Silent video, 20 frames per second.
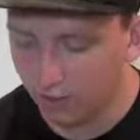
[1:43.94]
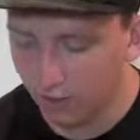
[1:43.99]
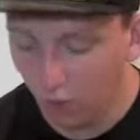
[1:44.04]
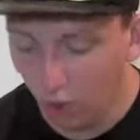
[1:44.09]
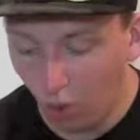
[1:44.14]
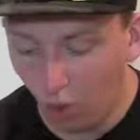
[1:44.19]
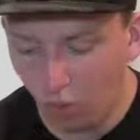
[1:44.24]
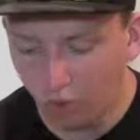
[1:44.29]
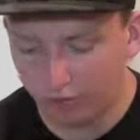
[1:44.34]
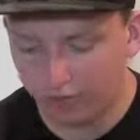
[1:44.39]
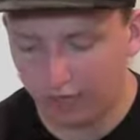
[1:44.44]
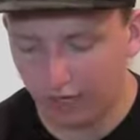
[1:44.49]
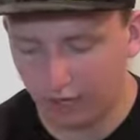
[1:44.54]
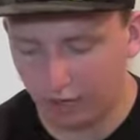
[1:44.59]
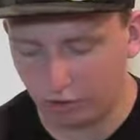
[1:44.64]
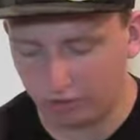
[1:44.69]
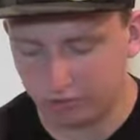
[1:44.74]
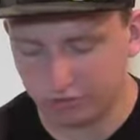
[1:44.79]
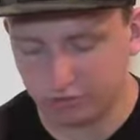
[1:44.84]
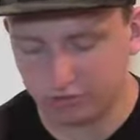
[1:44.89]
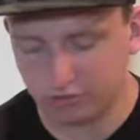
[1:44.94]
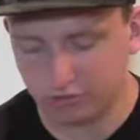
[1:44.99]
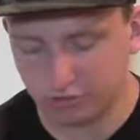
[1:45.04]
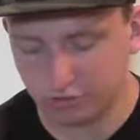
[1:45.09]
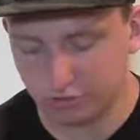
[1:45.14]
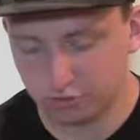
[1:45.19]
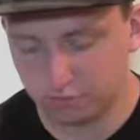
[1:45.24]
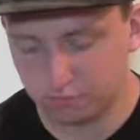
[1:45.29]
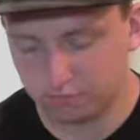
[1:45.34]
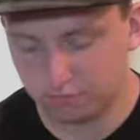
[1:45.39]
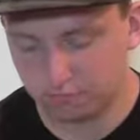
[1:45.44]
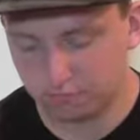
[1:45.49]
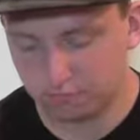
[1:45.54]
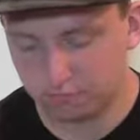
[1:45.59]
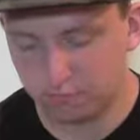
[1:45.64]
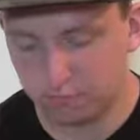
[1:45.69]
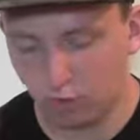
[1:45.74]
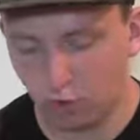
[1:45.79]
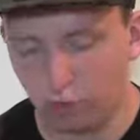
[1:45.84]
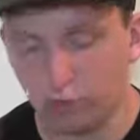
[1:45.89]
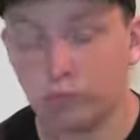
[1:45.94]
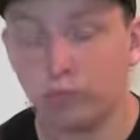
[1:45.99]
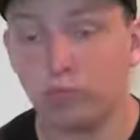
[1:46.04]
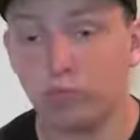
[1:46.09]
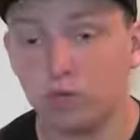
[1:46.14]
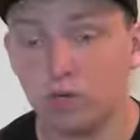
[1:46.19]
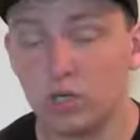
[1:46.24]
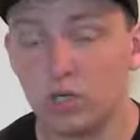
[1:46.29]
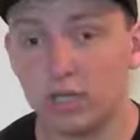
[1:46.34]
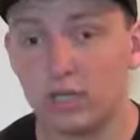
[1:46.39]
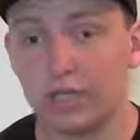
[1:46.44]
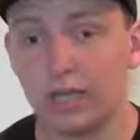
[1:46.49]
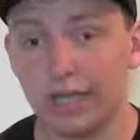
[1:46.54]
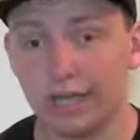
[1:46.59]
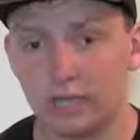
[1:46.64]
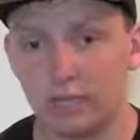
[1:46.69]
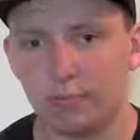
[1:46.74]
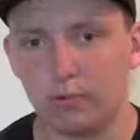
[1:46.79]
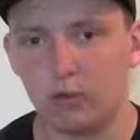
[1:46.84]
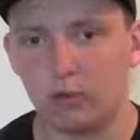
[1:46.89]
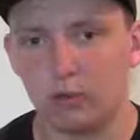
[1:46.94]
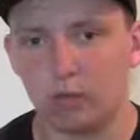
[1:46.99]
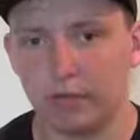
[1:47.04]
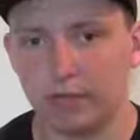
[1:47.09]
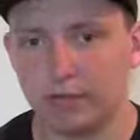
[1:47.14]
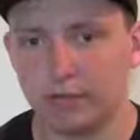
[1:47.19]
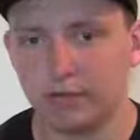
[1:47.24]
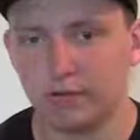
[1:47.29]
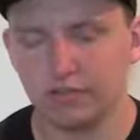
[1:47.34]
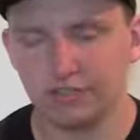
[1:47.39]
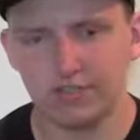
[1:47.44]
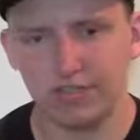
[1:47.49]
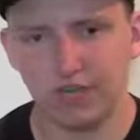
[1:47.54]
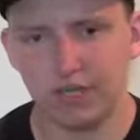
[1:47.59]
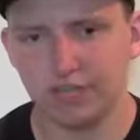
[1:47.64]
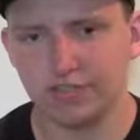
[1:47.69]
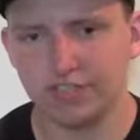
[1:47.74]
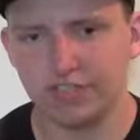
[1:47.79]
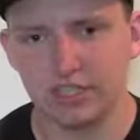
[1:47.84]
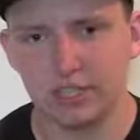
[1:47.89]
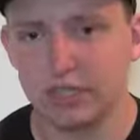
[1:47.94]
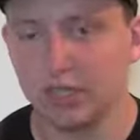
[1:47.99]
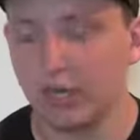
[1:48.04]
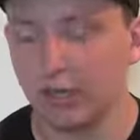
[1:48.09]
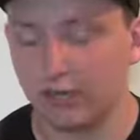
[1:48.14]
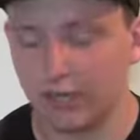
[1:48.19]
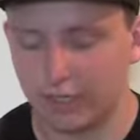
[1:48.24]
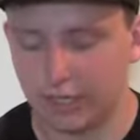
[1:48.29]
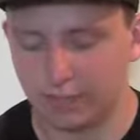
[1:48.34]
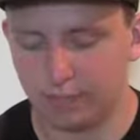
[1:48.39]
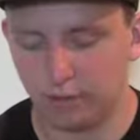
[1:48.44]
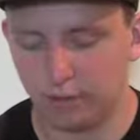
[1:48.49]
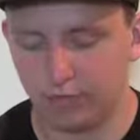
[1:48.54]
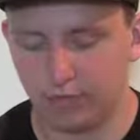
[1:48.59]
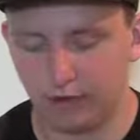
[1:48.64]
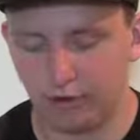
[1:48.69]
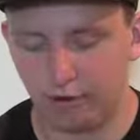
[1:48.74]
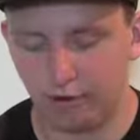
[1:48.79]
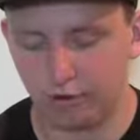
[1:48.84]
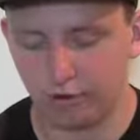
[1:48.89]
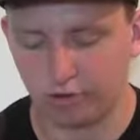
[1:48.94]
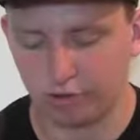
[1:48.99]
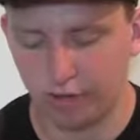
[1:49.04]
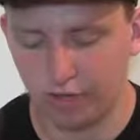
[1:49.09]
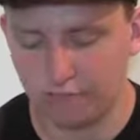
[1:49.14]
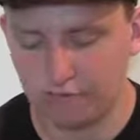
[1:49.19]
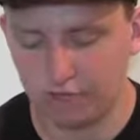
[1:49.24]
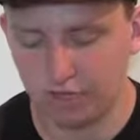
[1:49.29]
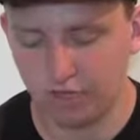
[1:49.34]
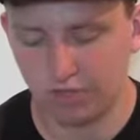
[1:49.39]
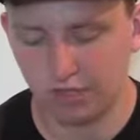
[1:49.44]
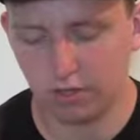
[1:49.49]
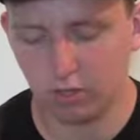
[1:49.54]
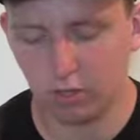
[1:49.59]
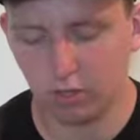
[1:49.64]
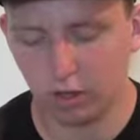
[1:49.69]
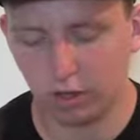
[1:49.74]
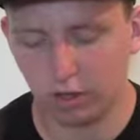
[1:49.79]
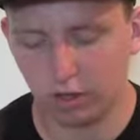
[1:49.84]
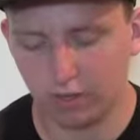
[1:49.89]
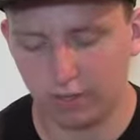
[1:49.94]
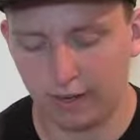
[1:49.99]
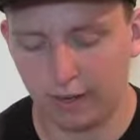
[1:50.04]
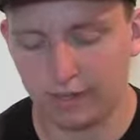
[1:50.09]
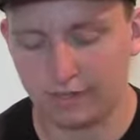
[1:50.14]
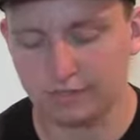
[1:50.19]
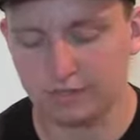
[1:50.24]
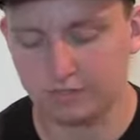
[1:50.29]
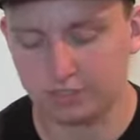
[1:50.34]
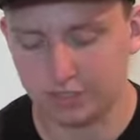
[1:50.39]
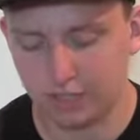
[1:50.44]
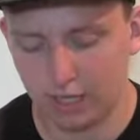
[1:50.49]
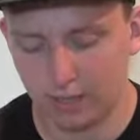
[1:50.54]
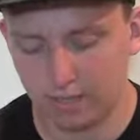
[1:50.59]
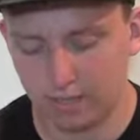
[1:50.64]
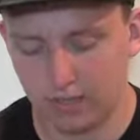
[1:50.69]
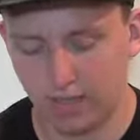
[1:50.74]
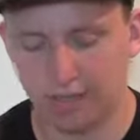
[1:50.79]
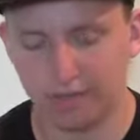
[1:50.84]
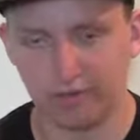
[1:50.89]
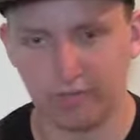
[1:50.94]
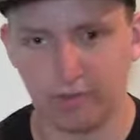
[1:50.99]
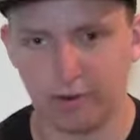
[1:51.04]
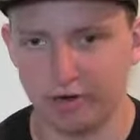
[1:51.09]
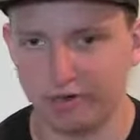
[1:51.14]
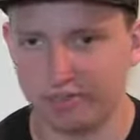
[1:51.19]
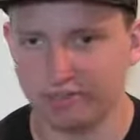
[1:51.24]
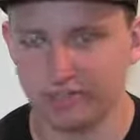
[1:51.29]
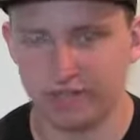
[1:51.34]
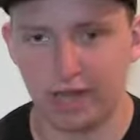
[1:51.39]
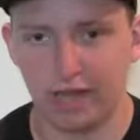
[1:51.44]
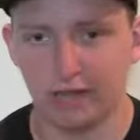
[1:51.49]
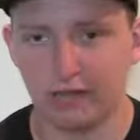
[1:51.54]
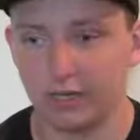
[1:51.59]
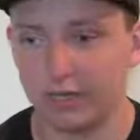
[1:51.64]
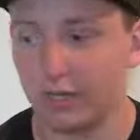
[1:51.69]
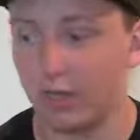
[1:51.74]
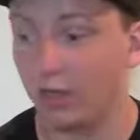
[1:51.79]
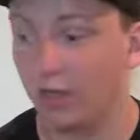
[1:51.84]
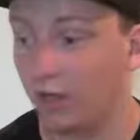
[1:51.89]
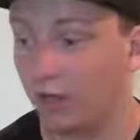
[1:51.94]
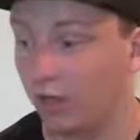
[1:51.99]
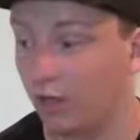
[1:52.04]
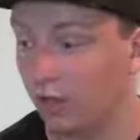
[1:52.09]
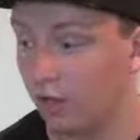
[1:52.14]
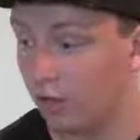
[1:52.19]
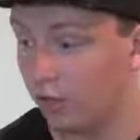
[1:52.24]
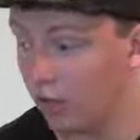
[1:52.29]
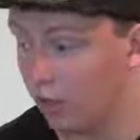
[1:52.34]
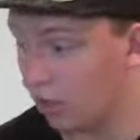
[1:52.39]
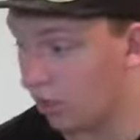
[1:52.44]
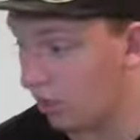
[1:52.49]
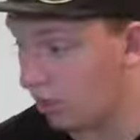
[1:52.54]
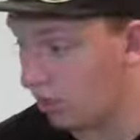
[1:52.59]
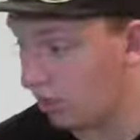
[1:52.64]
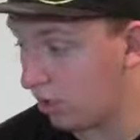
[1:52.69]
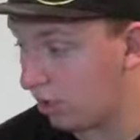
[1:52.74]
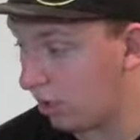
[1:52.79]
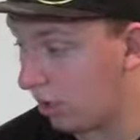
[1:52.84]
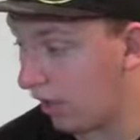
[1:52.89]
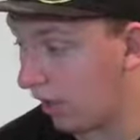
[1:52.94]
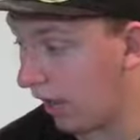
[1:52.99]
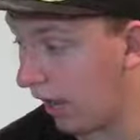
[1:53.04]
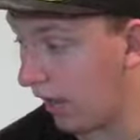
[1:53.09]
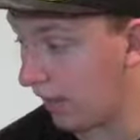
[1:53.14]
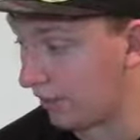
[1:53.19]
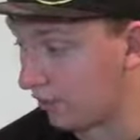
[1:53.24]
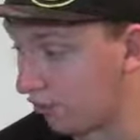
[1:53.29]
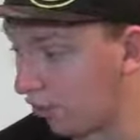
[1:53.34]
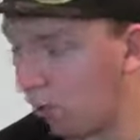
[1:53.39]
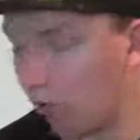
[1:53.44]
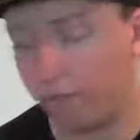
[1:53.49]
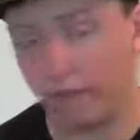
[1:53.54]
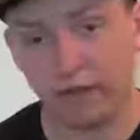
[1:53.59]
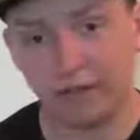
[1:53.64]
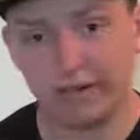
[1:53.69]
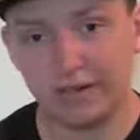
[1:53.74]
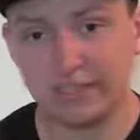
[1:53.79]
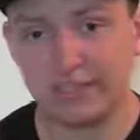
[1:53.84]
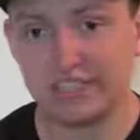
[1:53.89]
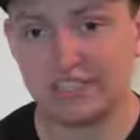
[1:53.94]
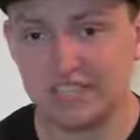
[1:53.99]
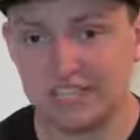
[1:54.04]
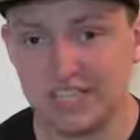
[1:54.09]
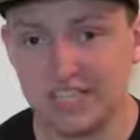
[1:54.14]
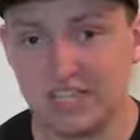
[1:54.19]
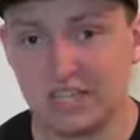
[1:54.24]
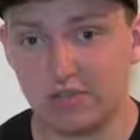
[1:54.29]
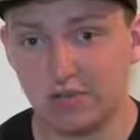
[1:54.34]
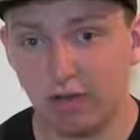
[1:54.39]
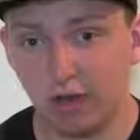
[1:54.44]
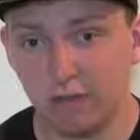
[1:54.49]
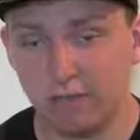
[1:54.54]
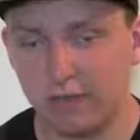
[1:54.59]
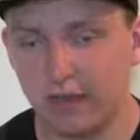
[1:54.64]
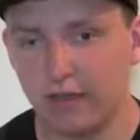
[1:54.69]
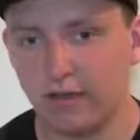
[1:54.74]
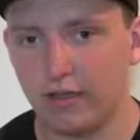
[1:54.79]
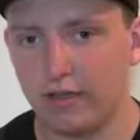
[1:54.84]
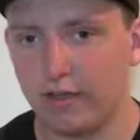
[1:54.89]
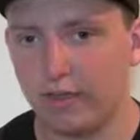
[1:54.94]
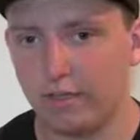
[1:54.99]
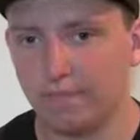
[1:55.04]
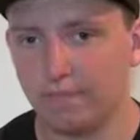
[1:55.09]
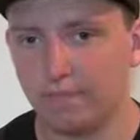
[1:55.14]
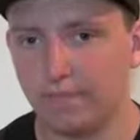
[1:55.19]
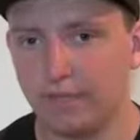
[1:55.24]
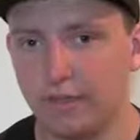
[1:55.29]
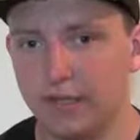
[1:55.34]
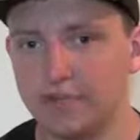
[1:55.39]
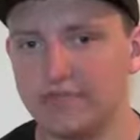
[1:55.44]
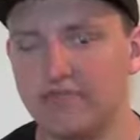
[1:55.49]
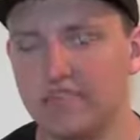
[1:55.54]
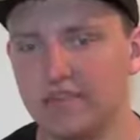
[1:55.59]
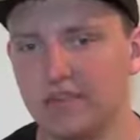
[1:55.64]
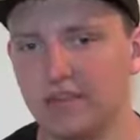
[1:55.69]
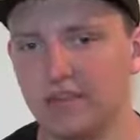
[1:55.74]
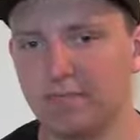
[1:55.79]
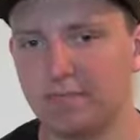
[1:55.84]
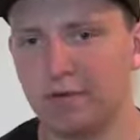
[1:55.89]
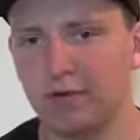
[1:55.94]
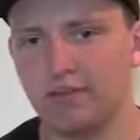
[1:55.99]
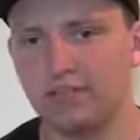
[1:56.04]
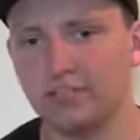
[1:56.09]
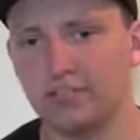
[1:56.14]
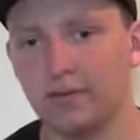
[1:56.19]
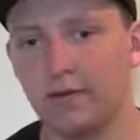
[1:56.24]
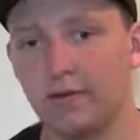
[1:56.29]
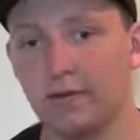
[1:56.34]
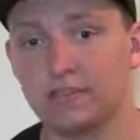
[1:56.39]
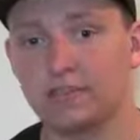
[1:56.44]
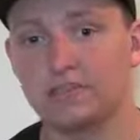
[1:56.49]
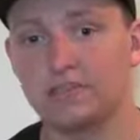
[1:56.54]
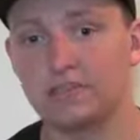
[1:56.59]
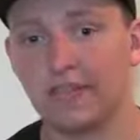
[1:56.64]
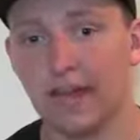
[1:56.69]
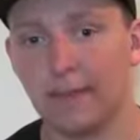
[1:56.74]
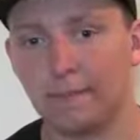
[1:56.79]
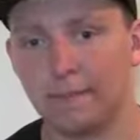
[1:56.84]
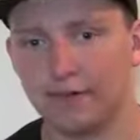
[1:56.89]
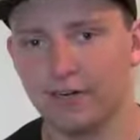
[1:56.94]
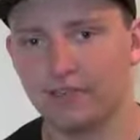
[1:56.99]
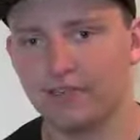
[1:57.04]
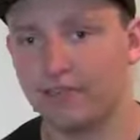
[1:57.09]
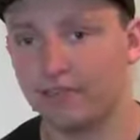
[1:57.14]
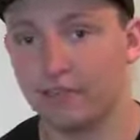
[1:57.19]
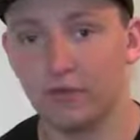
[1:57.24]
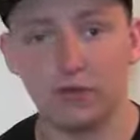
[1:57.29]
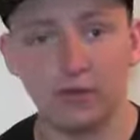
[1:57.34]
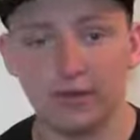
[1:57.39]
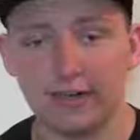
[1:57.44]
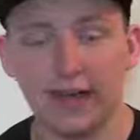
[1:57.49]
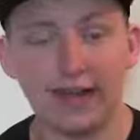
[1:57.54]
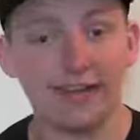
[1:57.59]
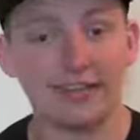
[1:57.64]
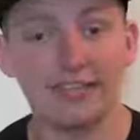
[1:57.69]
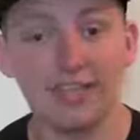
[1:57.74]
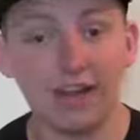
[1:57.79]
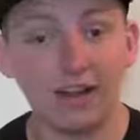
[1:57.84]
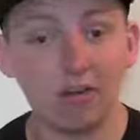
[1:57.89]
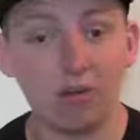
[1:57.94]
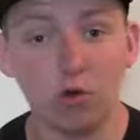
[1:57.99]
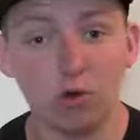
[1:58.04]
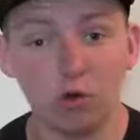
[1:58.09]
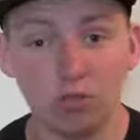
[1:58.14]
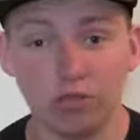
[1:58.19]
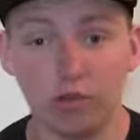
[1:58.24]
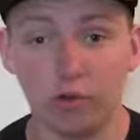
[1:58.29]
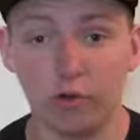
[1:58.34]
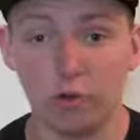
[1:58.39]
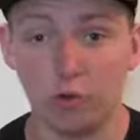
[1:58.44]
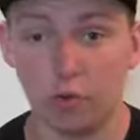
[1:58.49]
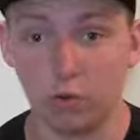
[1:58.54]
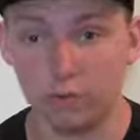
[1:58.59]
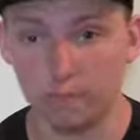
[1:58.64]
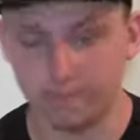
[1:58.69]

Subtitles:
All the characters are really likable. Like, there was not a single unlikable character. Every single one of them has depth, has a personality, and they're all very distinct. They're all very, this is this person, this is that person. You can kind of tell who's who.